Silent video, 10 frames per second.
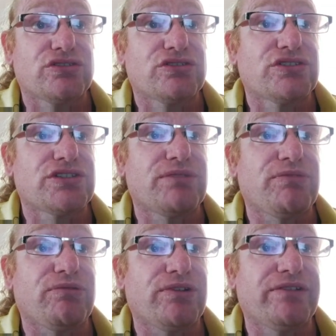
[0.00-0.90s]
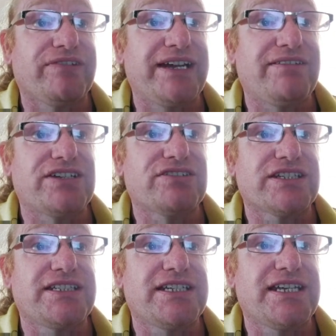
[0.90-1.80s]
So, but what we're
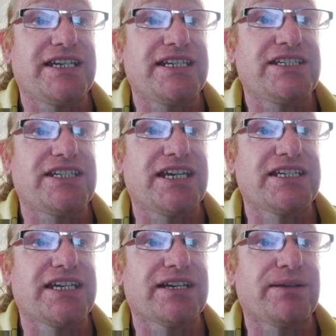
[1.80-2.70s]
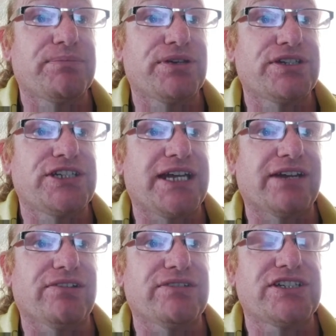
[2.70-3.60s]
interested in is changing per
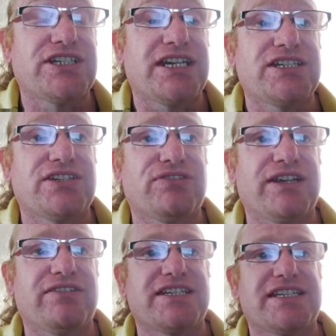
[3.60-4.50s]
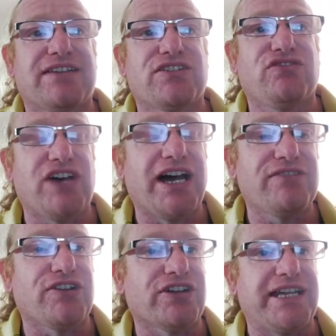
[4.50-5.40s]
channel, which changes the frequencies. Now there's
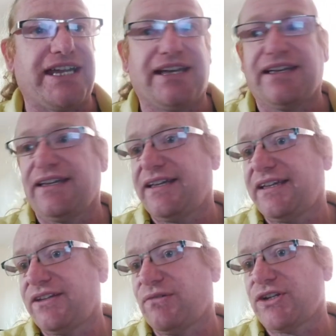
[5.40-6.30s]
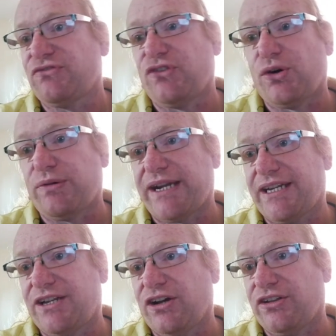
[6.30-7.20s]
5 on here. There was 4 when I
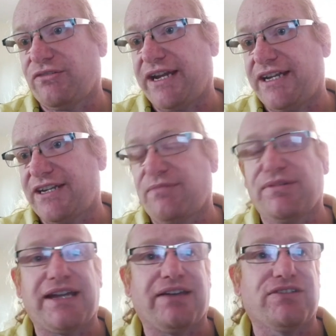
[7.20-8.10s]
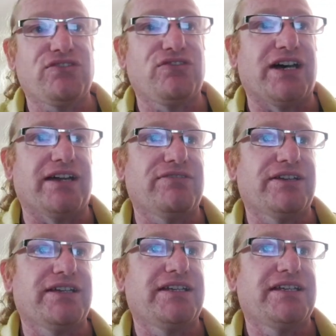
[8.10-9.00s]
got the radio, but now there's 5.
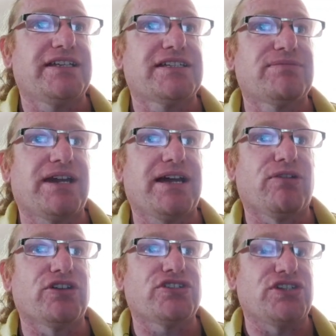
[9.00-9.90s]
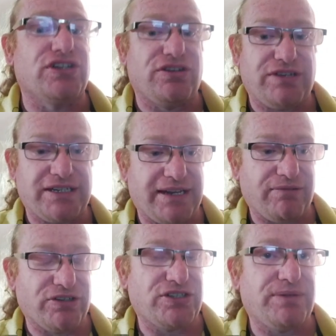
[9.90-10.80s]
So what I want to do is I
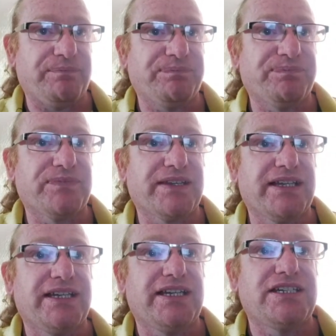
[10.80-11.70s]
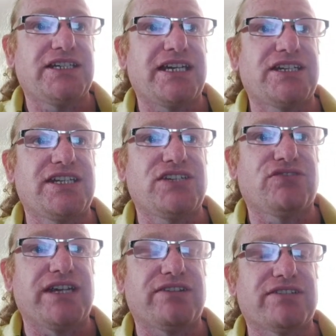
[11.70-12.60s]
want to change these
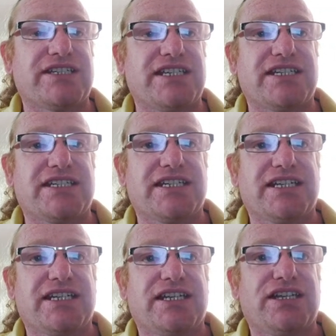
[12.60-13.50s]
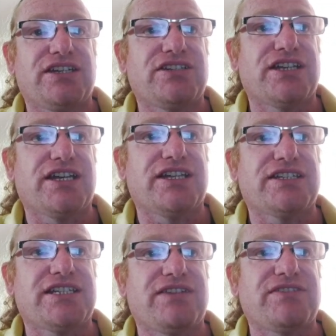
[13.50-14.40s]
frequencies to the
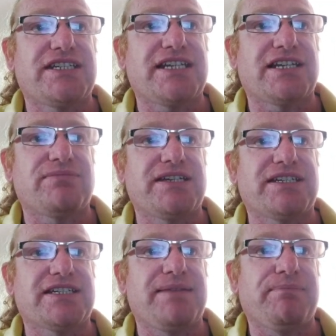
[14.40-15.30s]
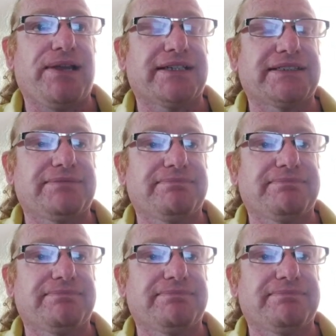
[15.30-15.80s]
70 centimeter simplex.